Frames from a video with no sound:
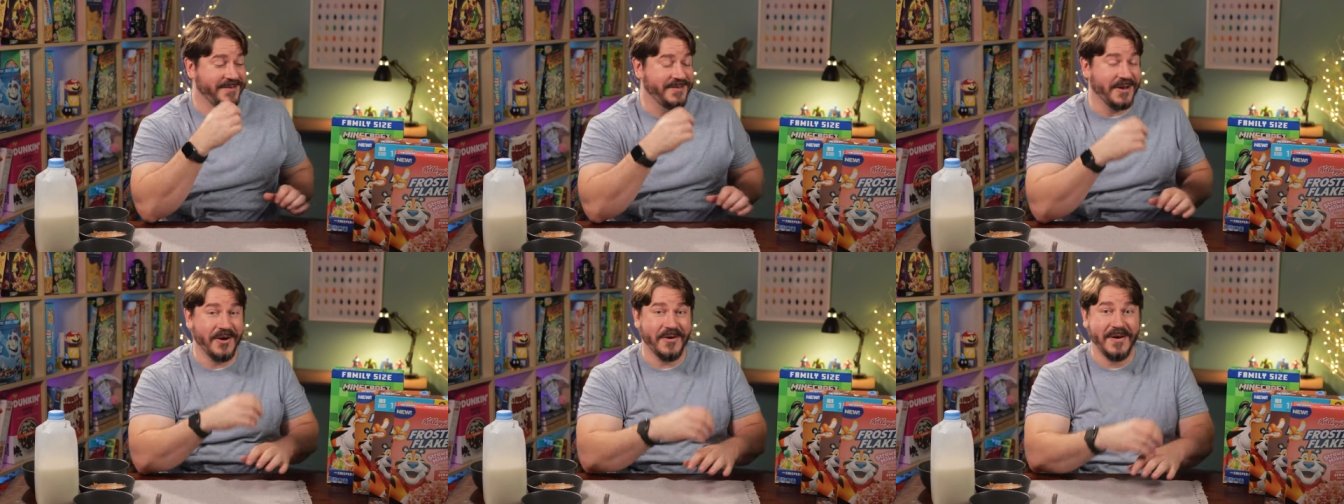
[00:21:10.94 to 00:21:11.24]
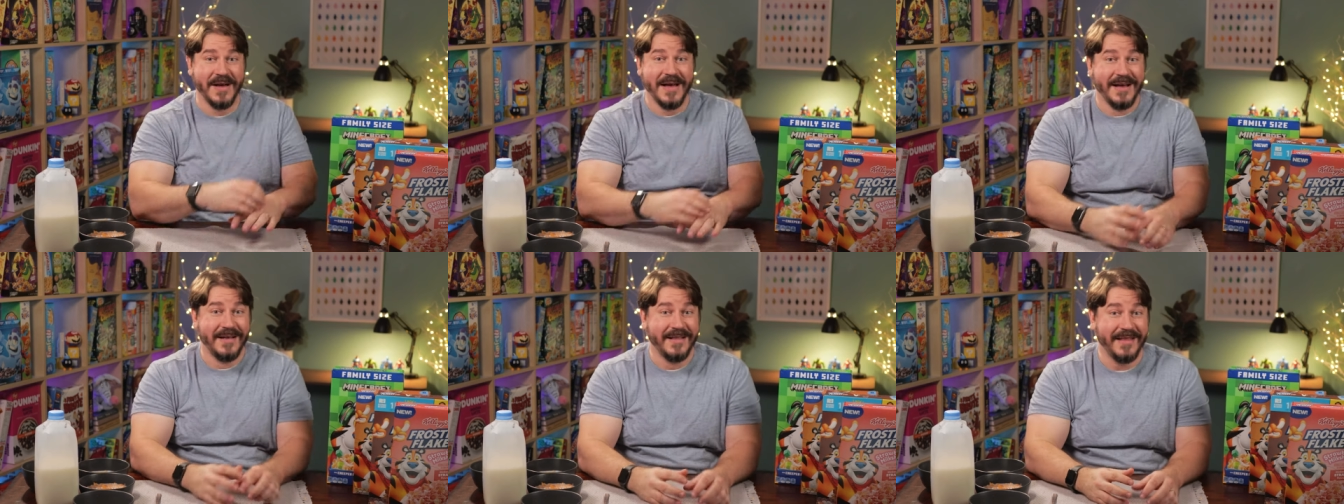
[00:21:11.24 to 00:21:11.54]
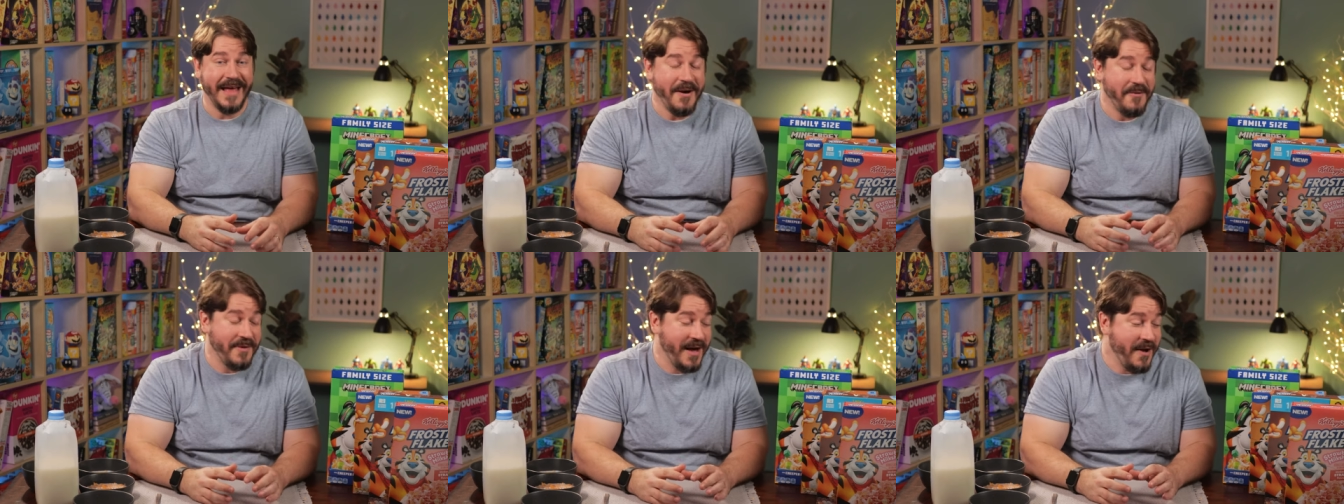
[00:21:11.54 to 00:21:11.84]
so
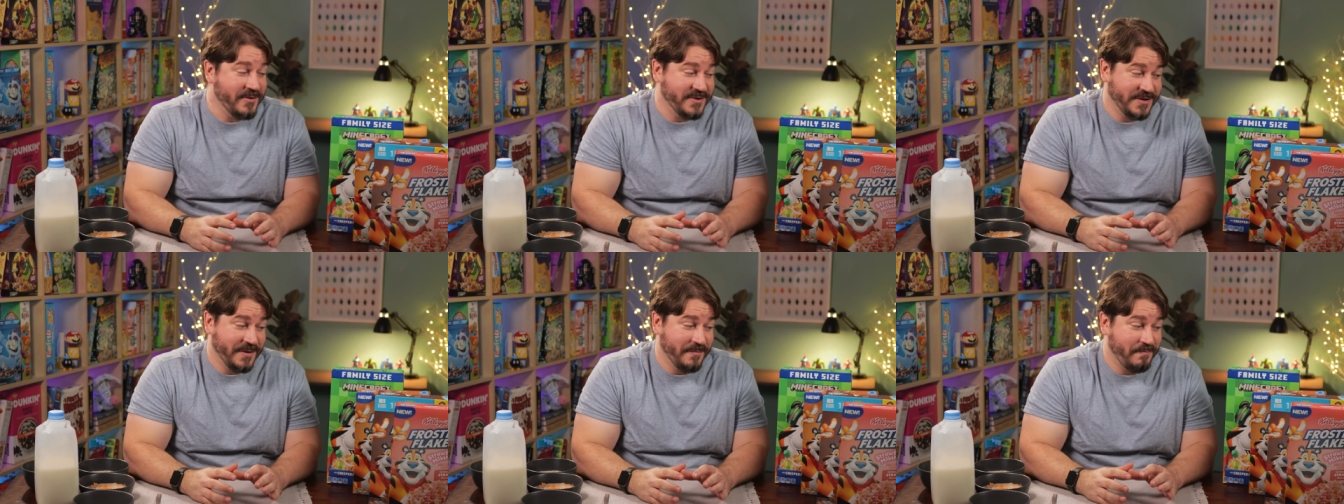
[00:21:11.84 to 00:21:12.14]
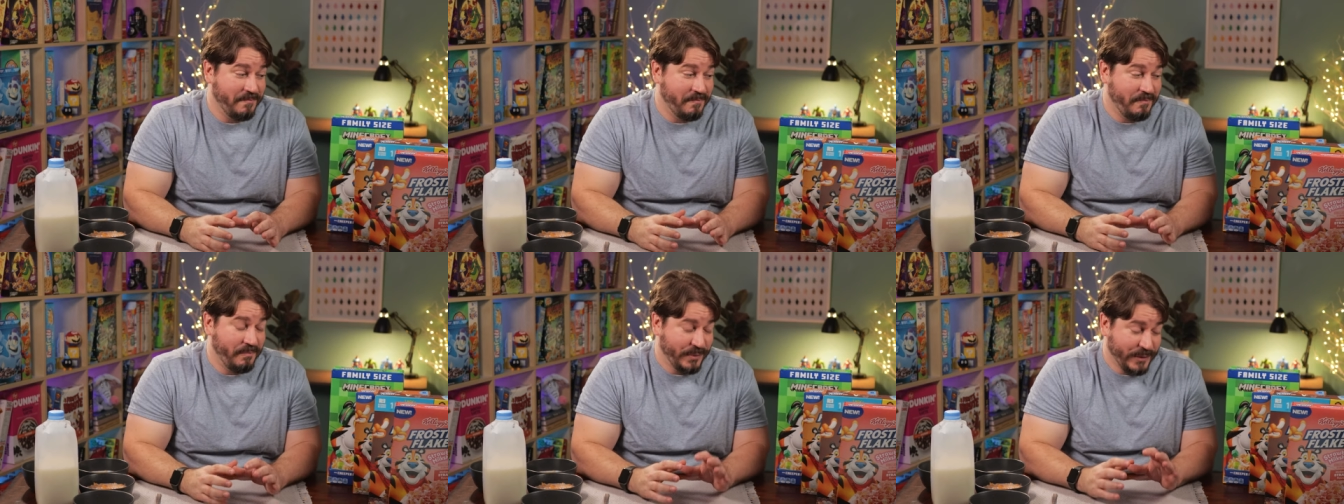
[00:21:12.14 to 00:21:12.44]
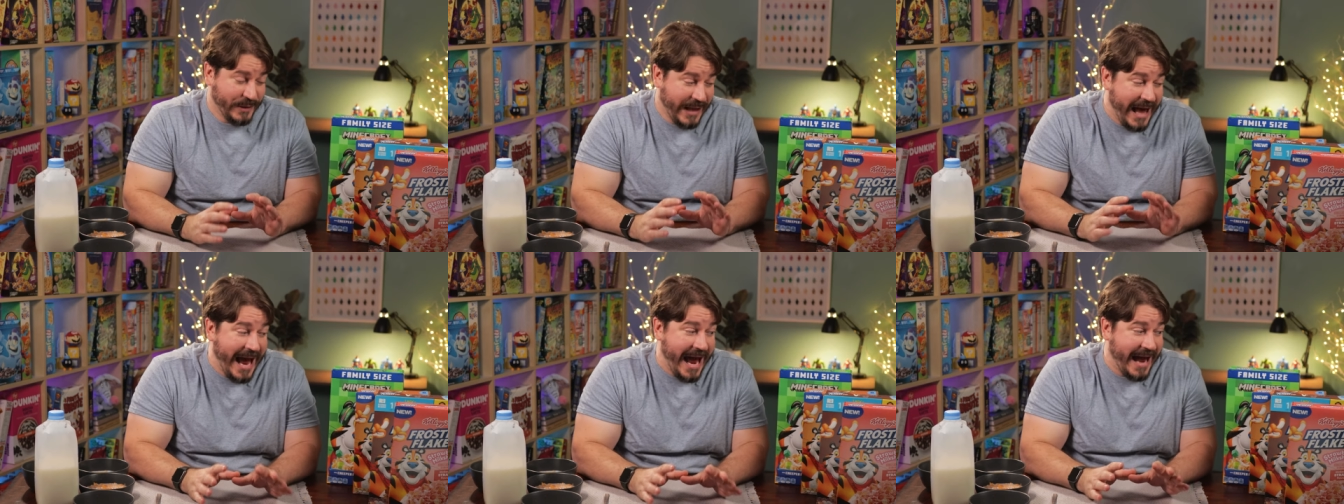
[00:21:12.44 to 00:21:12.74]
that, that was a
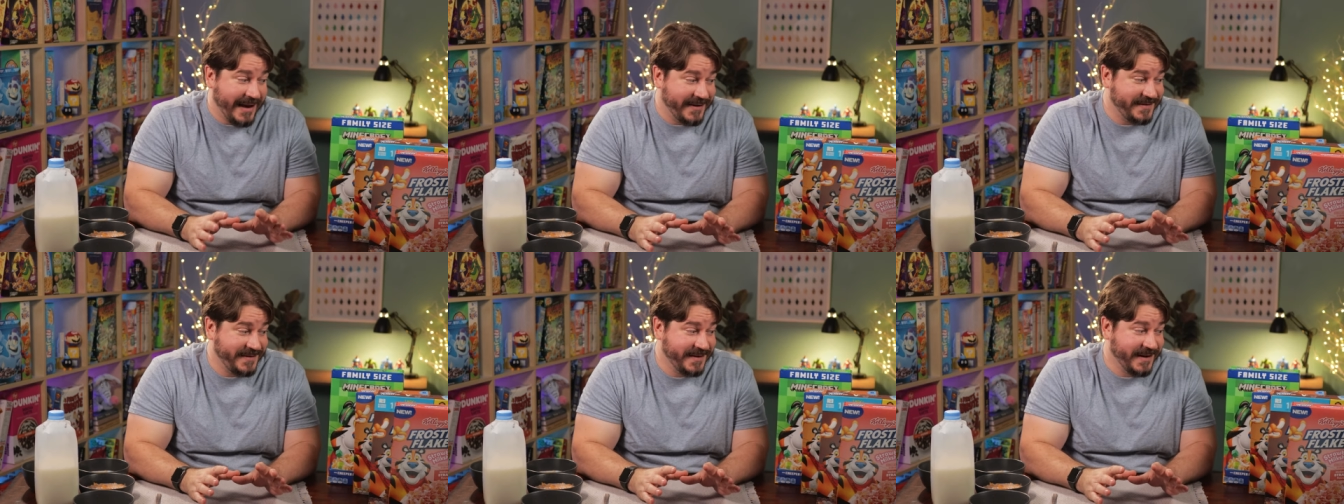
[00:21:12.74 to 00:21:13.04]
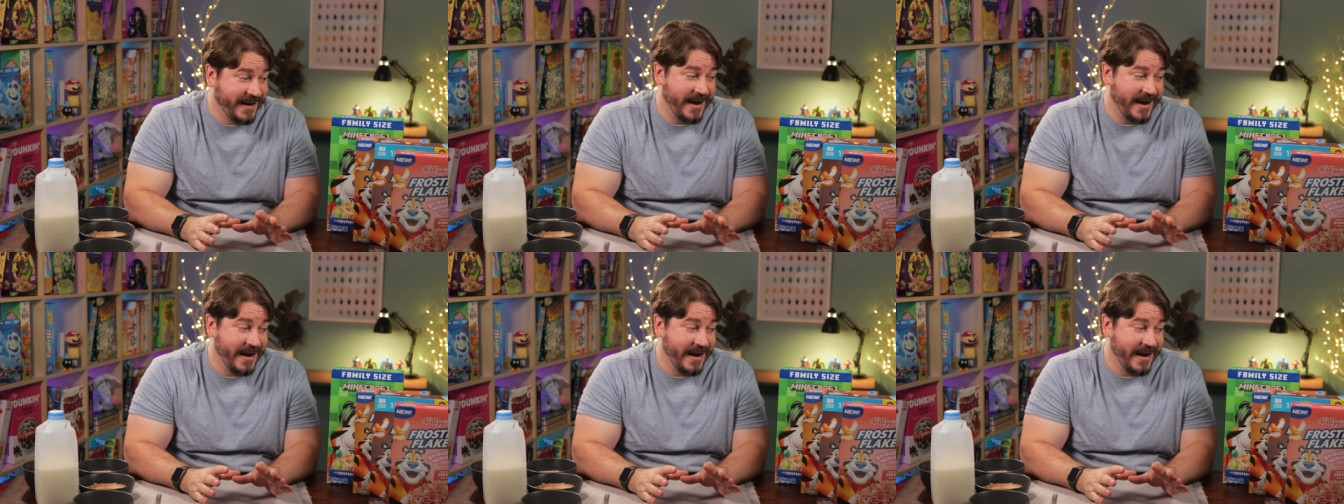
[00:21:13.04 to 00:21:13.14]
blast.